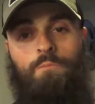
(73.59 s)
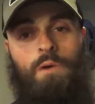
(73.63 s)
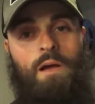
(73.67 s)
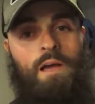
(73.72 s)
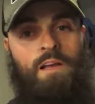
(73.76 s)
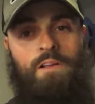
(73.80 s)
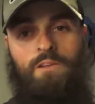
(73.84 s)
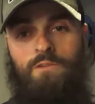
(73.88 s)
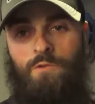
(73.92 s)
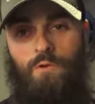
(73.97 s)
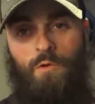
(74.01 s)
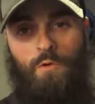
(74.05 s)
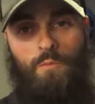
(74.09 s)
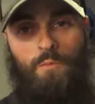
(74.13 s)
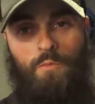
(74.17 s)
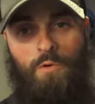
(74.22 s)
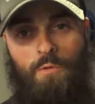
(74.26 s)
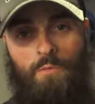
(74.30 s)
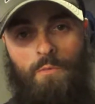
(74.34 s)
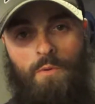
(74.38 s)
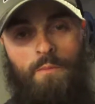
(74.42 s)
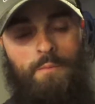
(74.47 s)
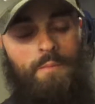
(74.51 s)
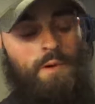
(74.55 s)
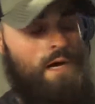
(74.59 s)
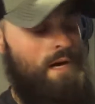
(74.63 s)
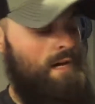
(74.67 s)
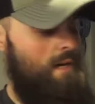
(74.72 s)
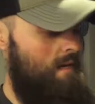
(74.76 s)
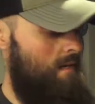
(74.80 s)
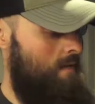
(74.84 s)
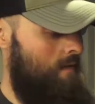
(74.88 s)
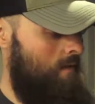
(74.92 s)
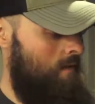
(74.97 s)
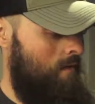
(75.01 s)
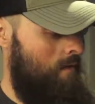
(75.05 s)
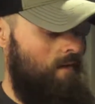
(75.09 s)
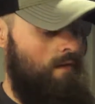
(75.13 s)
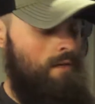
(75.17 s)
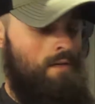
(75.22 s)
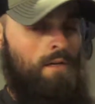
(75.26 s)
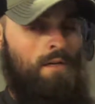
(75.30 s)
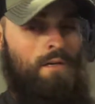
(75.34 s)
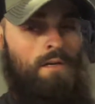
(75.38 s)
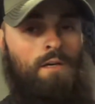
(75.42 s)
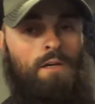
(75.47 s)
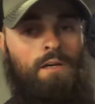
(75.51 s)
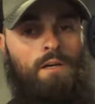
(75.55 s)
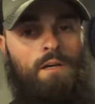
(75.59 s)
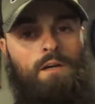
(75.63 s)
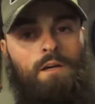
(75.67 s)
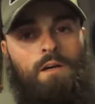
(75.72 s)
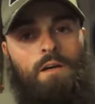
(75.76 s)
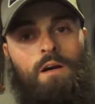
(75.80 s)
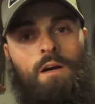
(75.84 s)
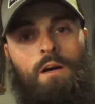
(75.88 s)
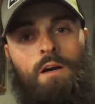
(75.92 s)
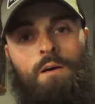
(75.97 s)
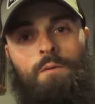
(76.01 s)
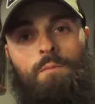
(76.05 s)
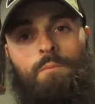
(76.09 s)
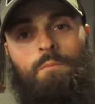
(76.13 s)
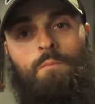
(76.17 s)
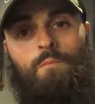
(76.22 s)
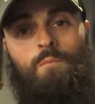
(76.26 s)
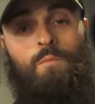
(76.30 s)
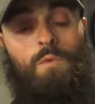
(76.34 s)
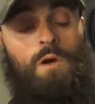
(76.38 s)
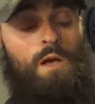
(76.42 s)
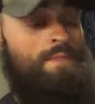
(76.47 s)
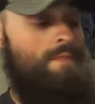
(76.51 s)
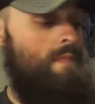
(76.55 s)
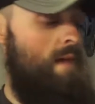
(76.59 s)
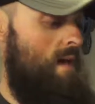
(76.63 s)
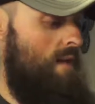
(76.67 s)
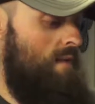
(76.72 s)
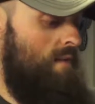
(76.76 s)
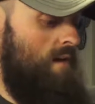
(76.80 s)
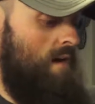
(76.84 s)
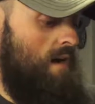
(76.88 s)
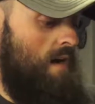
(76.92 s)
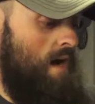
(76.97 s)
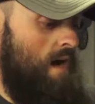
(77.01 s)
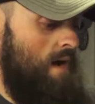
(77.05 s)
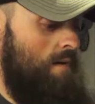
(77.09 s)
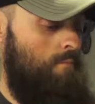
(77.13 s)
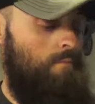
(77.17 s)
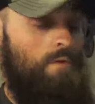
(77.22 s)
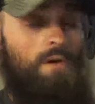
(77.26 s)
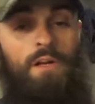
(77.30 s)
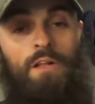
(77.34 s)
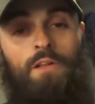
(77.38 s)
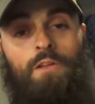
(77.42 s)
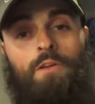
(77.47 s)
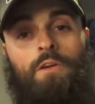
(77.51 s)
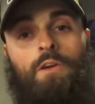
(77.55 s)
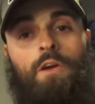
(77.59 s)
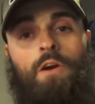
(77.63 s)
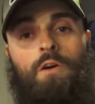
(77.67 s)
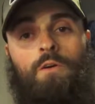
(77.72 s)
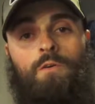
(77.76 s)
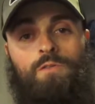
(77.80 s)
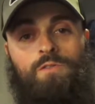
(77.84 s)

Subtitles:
My hands are cool, put them in my pocket. And then I'm ready to go.